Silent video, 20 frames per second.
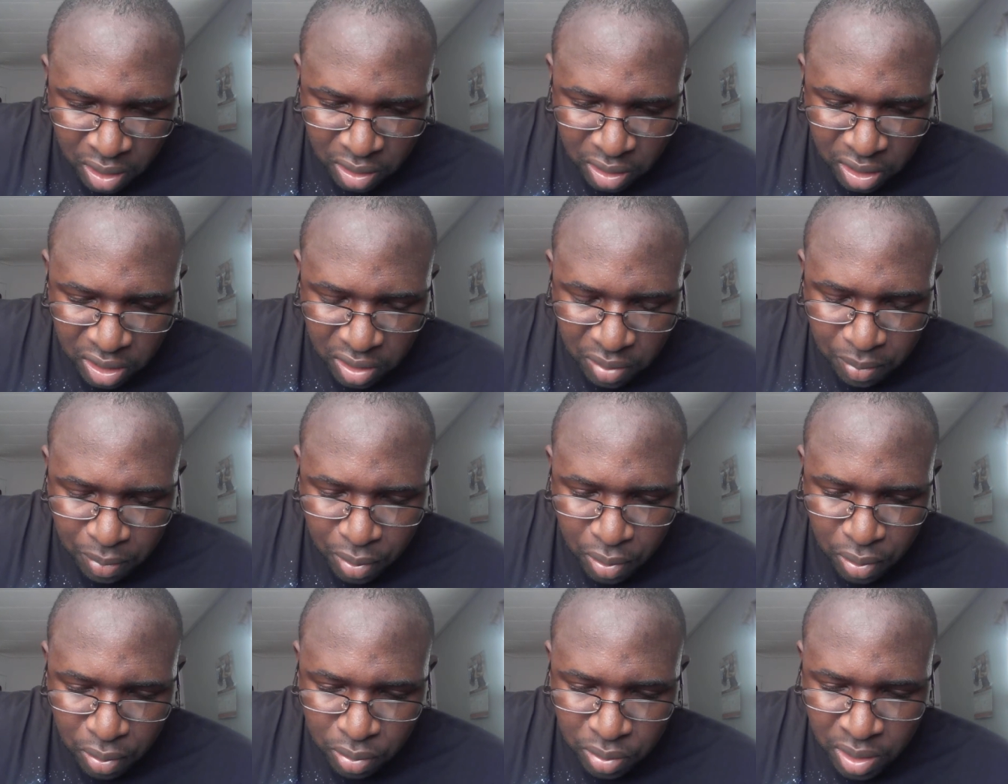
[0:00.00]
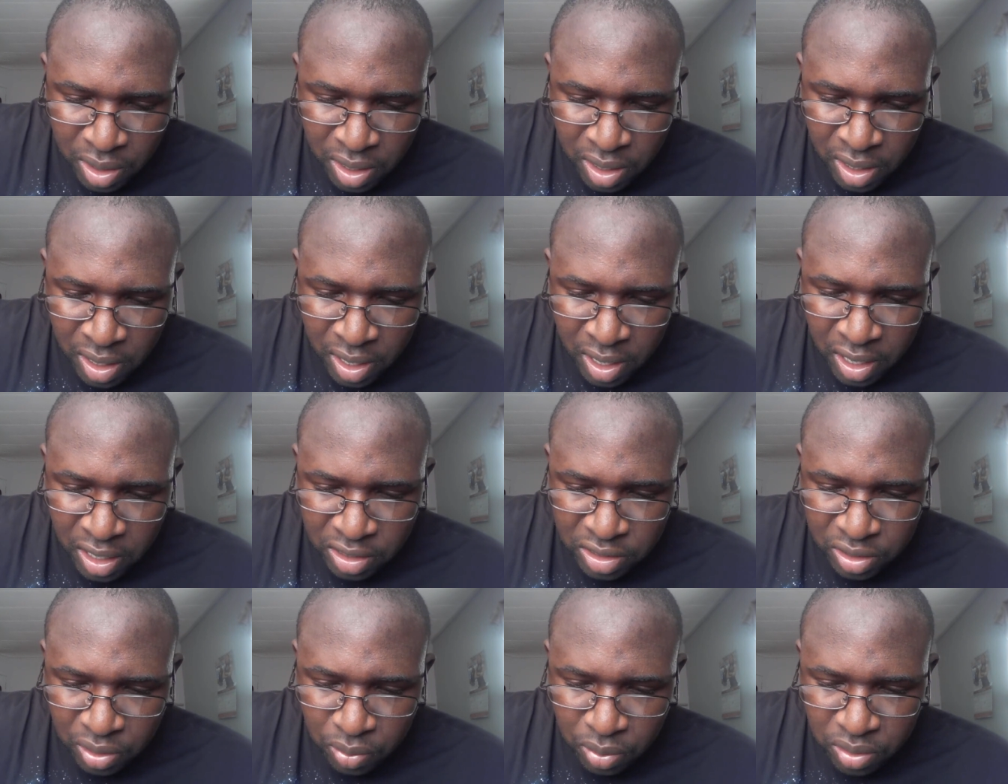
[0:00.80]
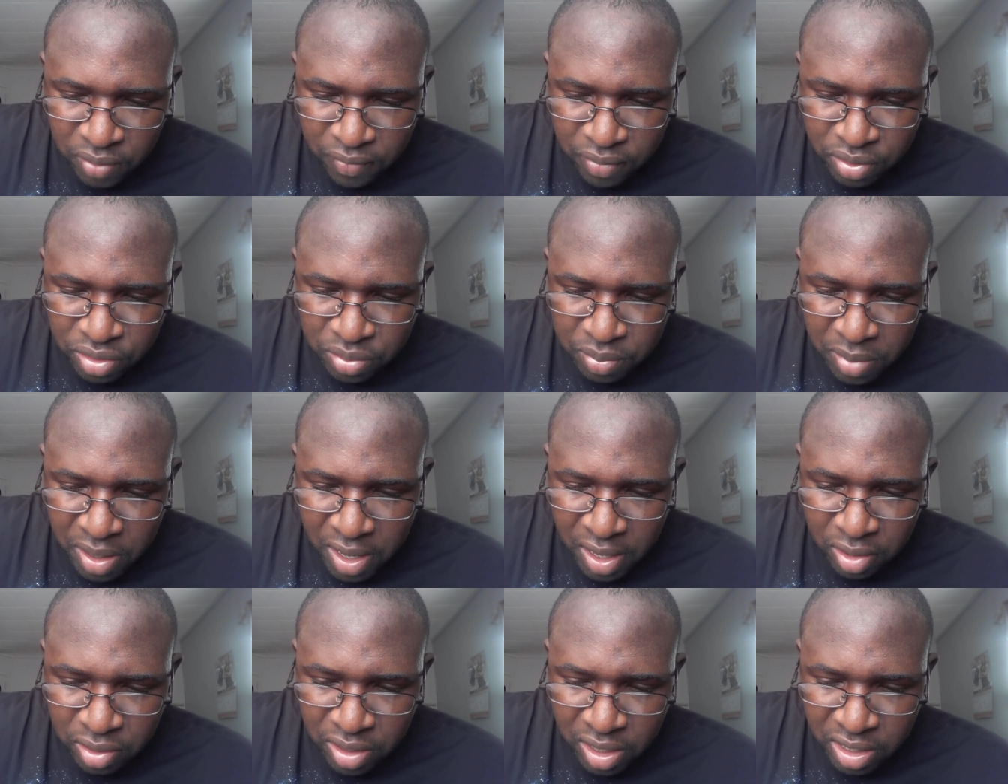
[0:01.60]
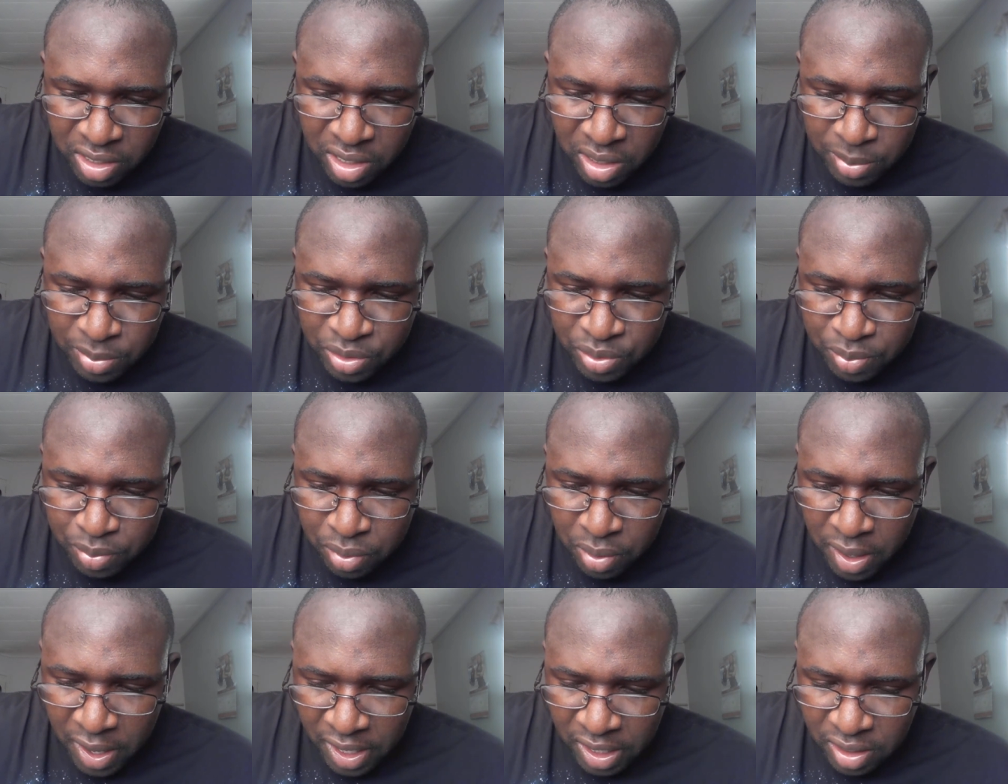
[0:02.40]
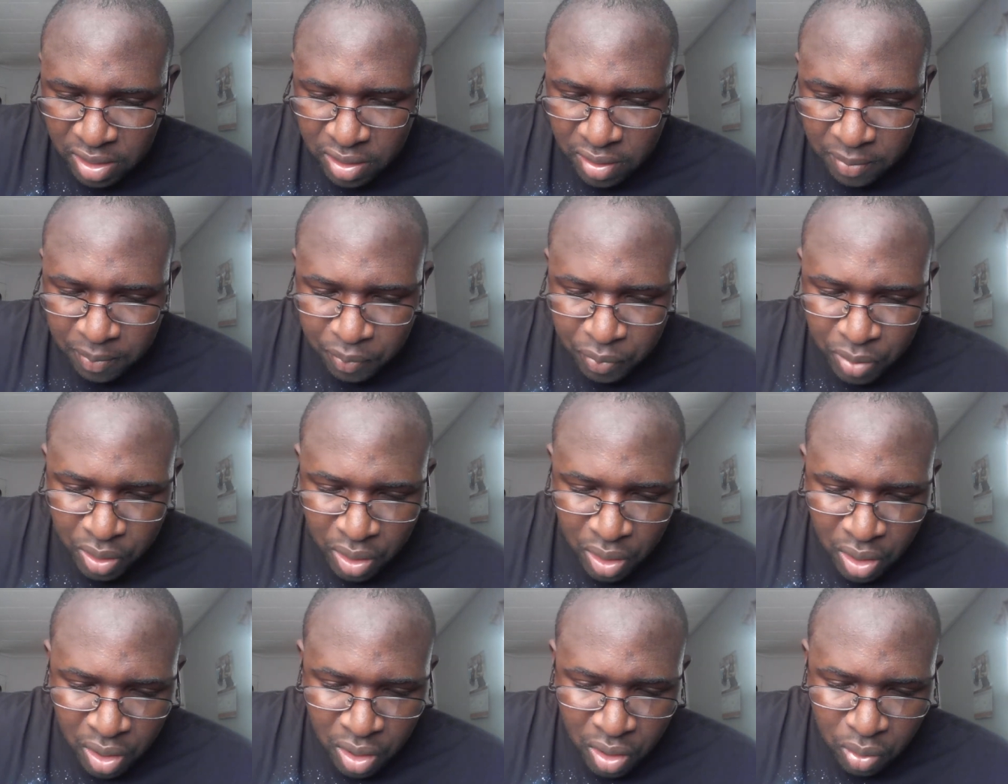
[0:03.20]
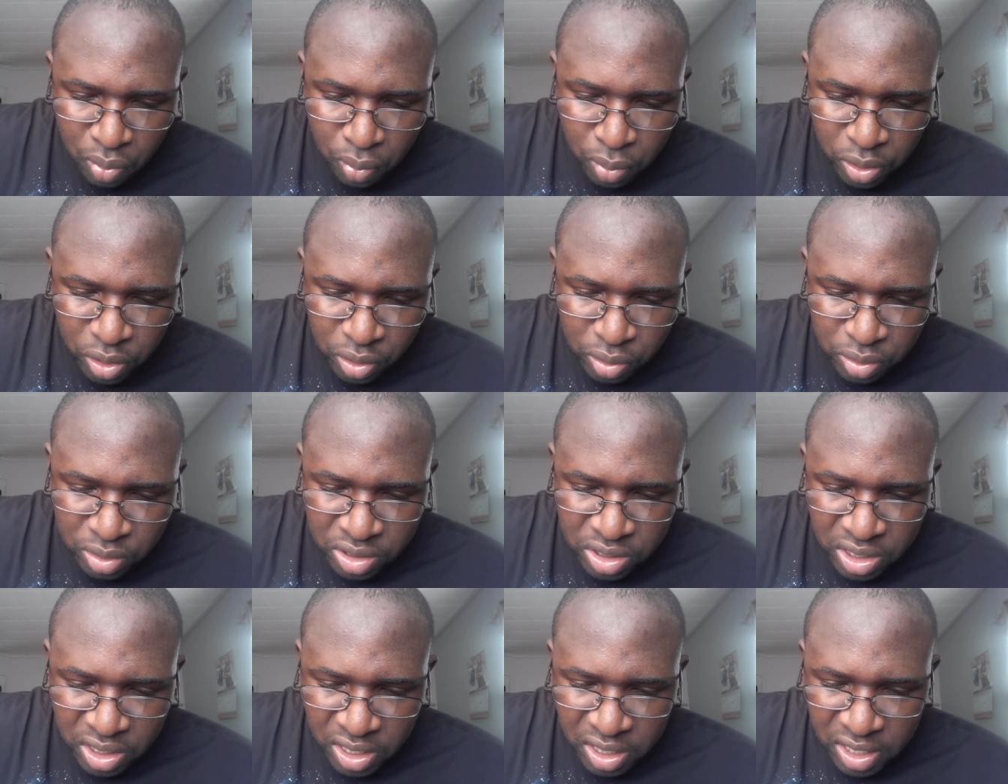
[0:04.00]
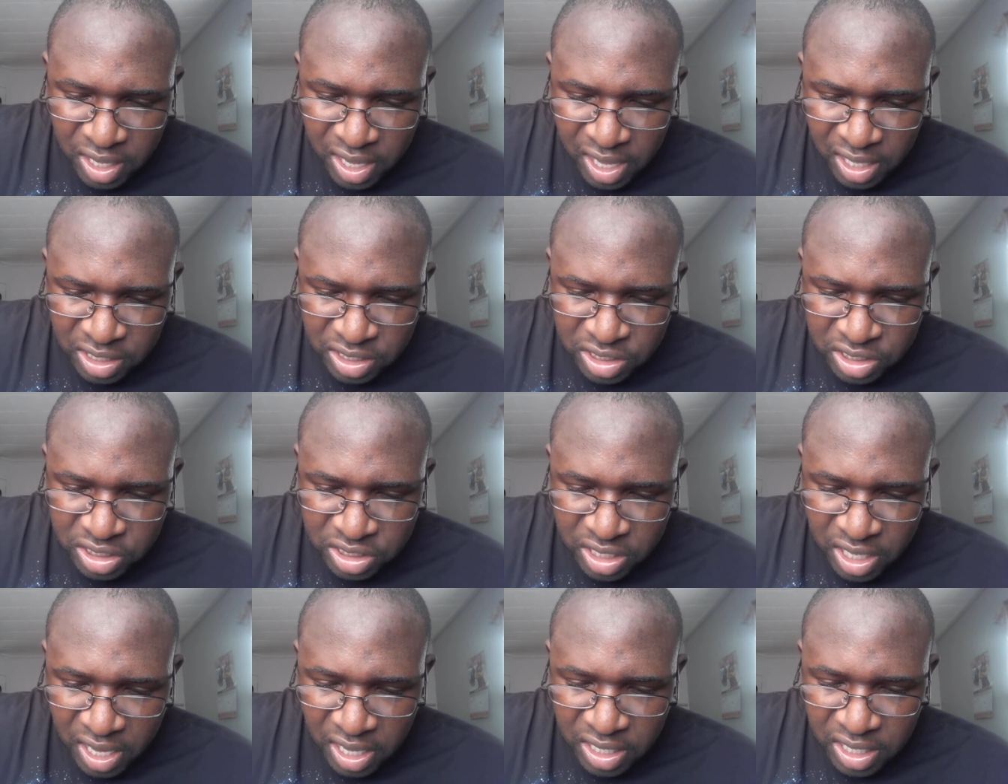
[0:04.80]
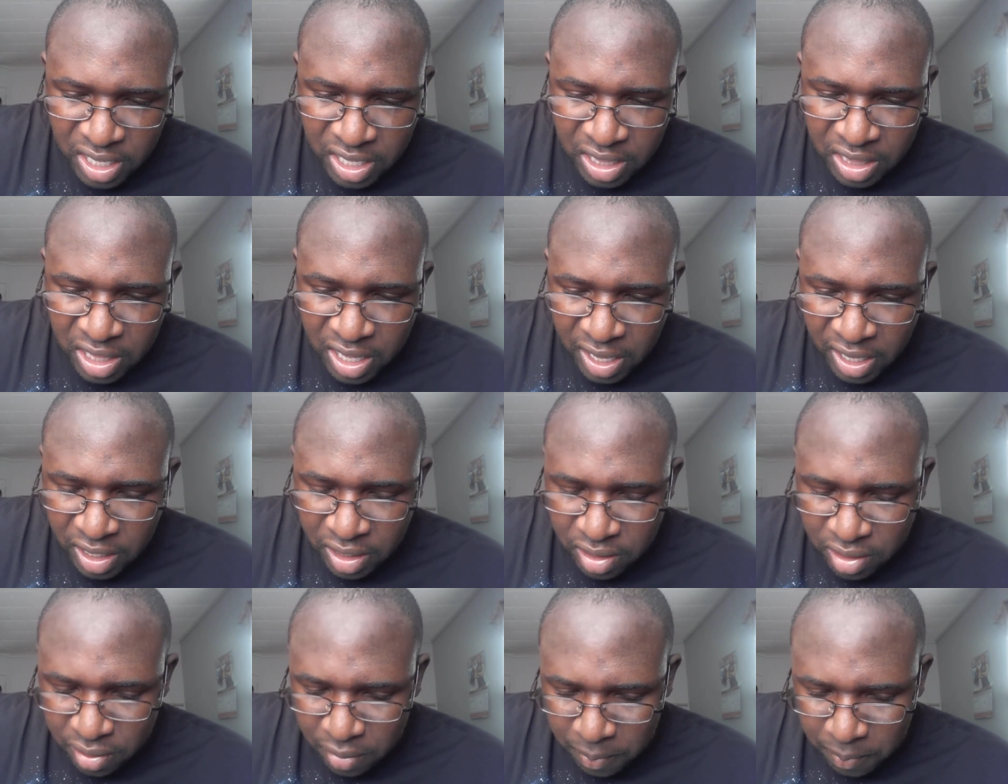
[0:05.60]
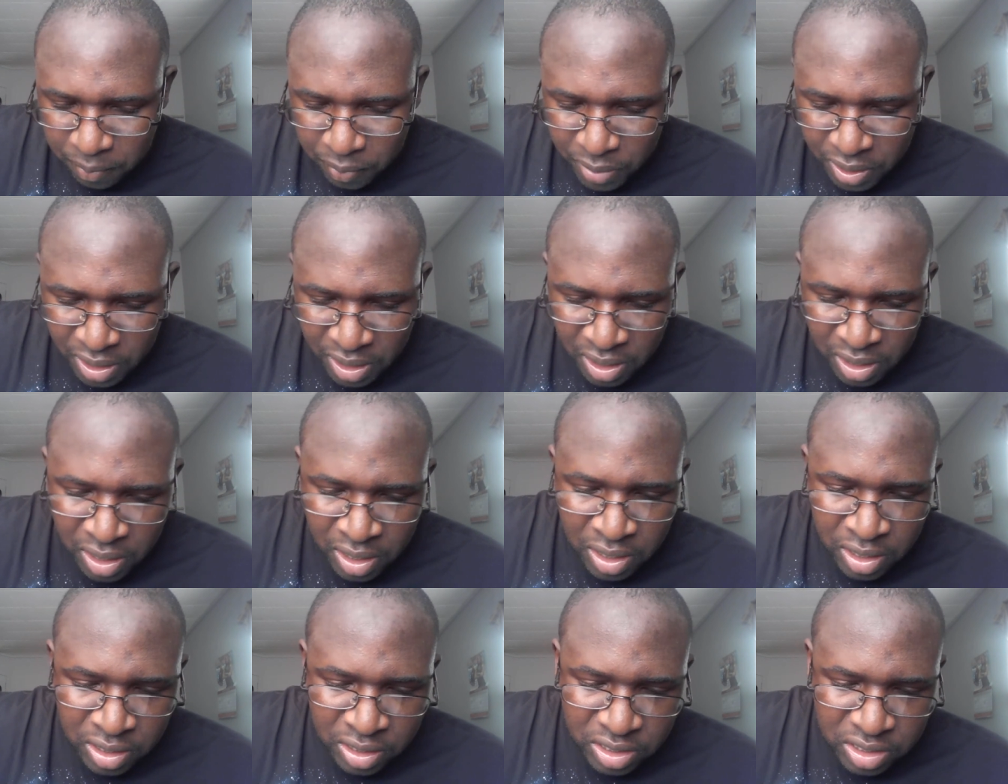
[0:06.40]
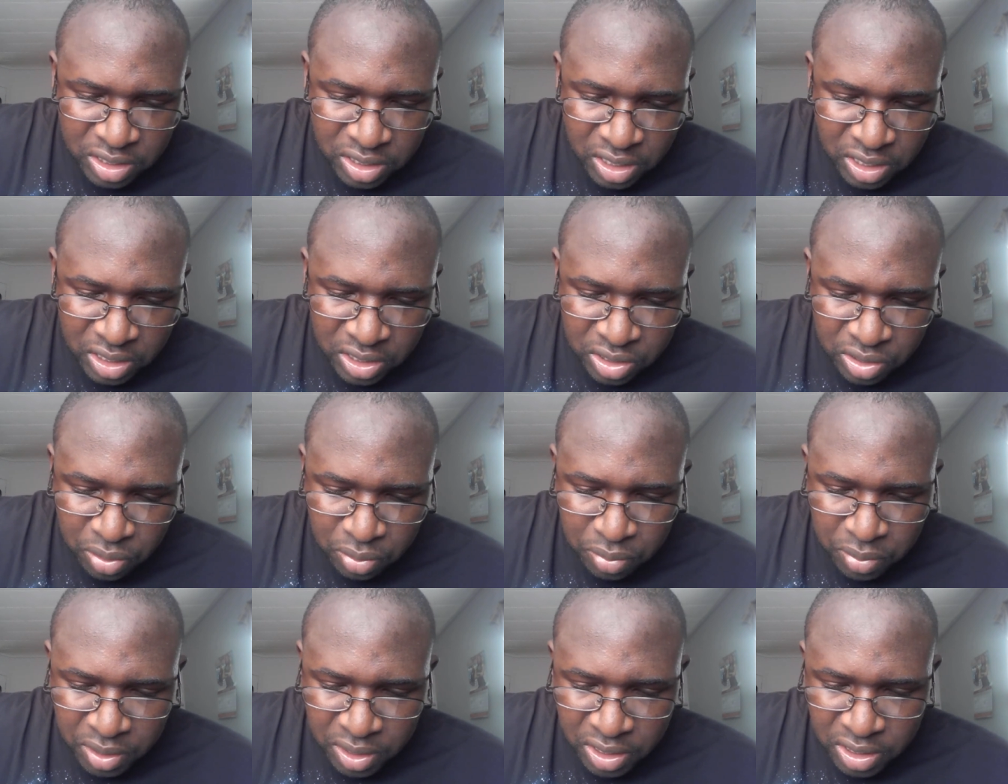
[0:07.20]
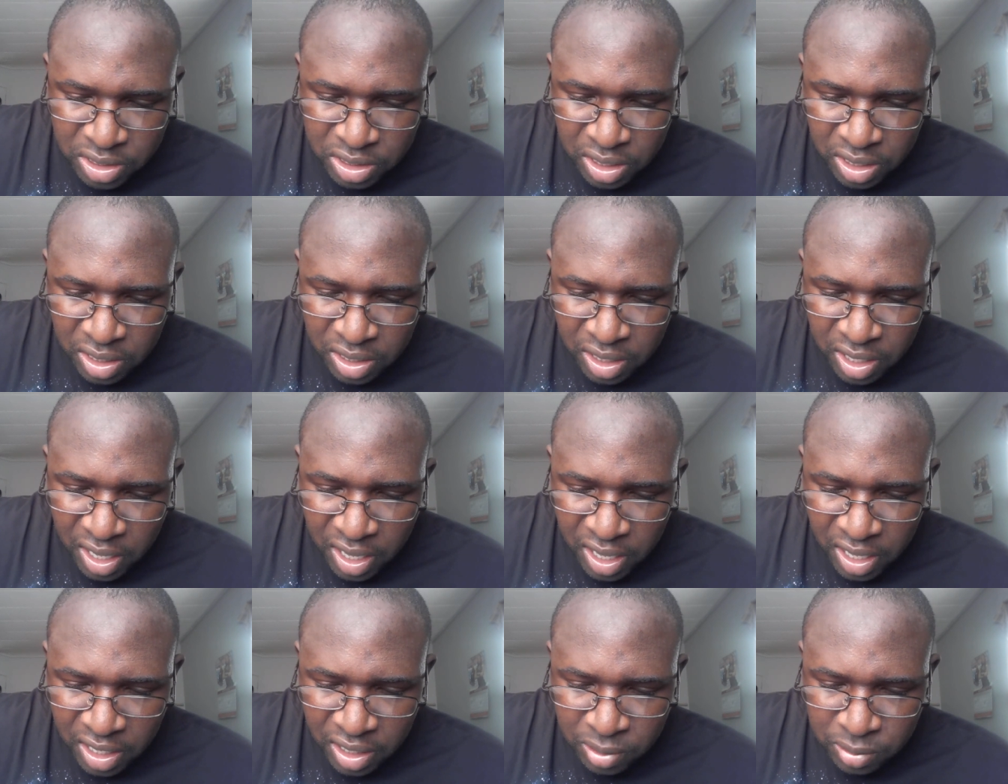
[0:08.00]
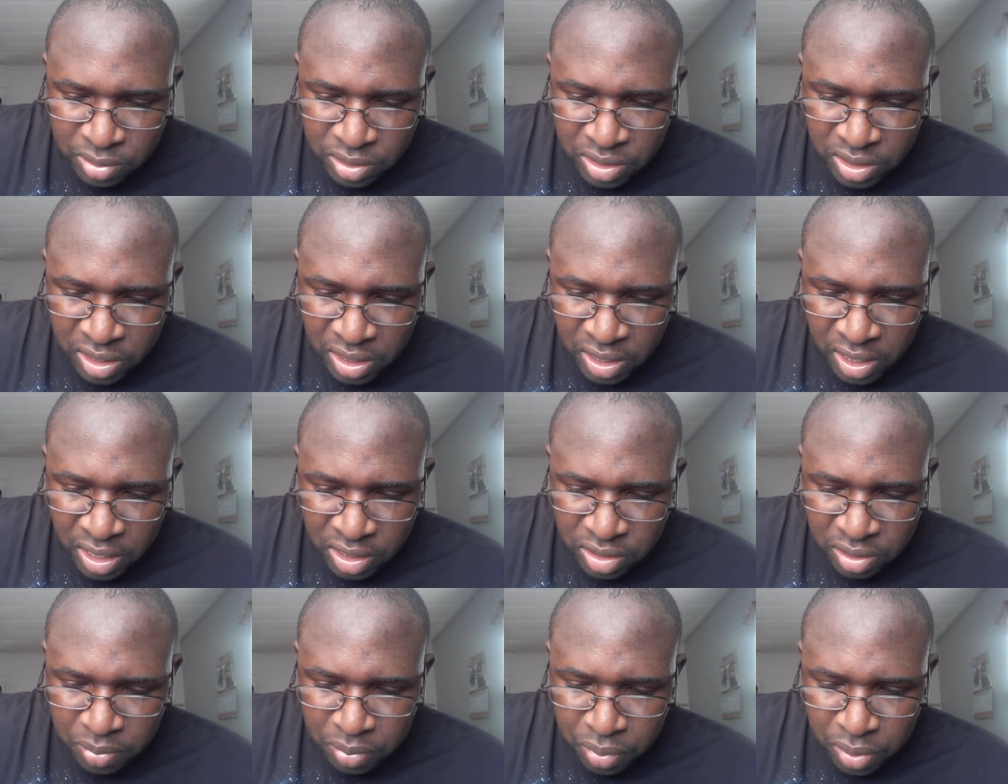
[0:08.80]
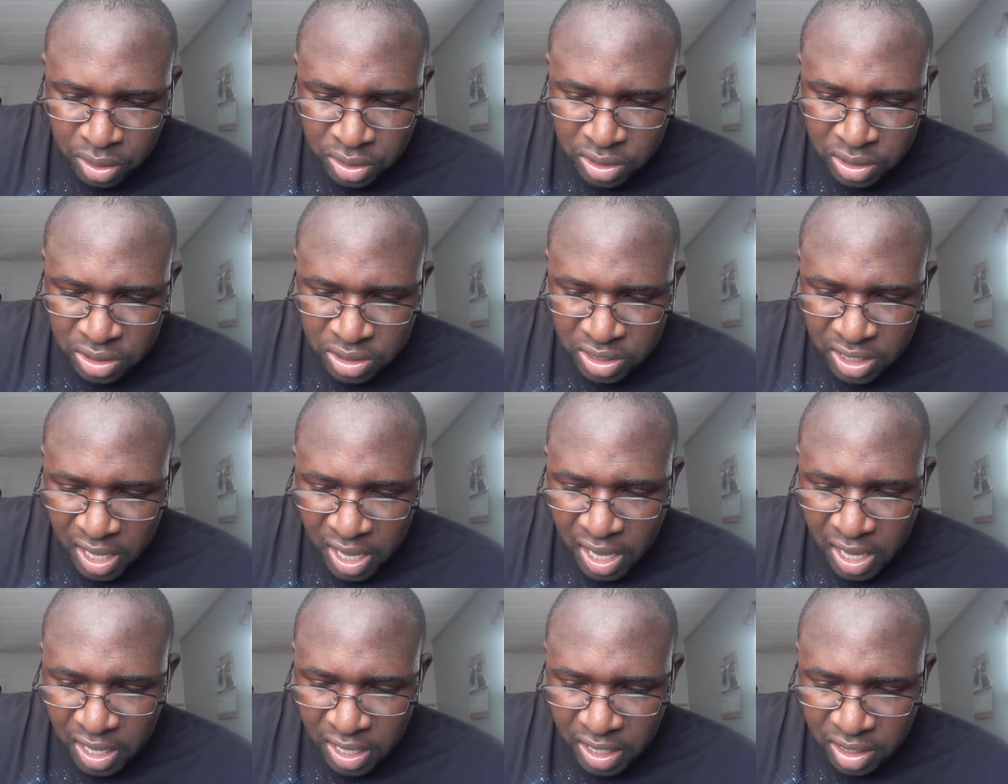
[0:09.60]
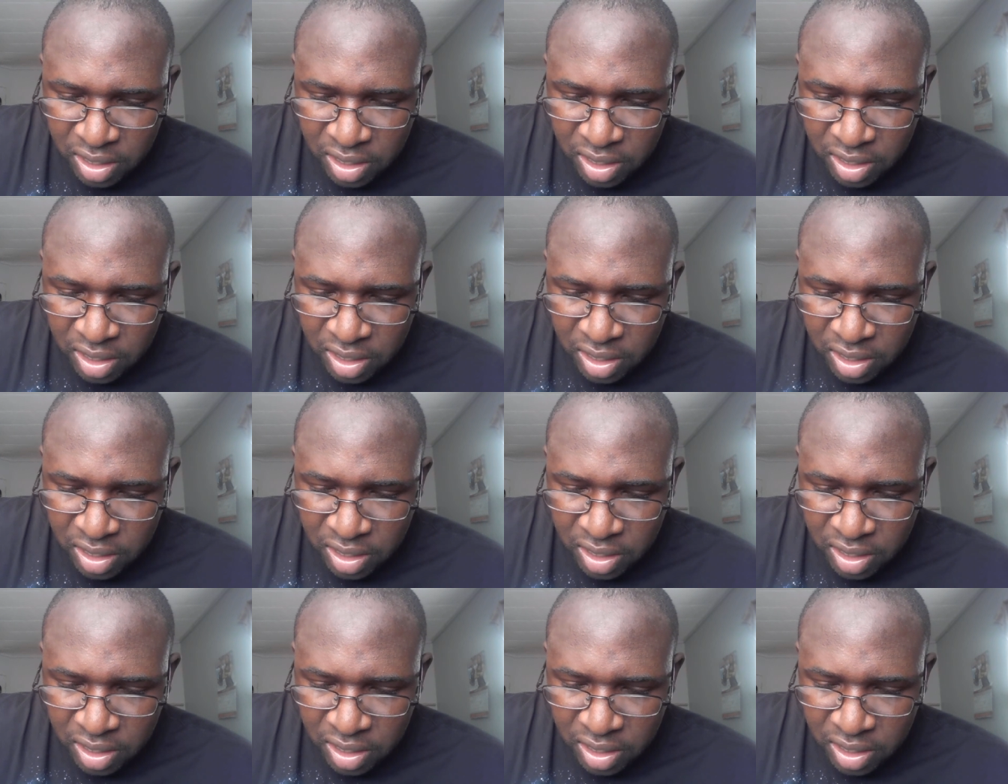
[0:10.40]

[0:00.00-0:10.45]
Leah Moon has a wonderful smile that comes bright when you see a shining light. She's the reason AFC has a precious guide.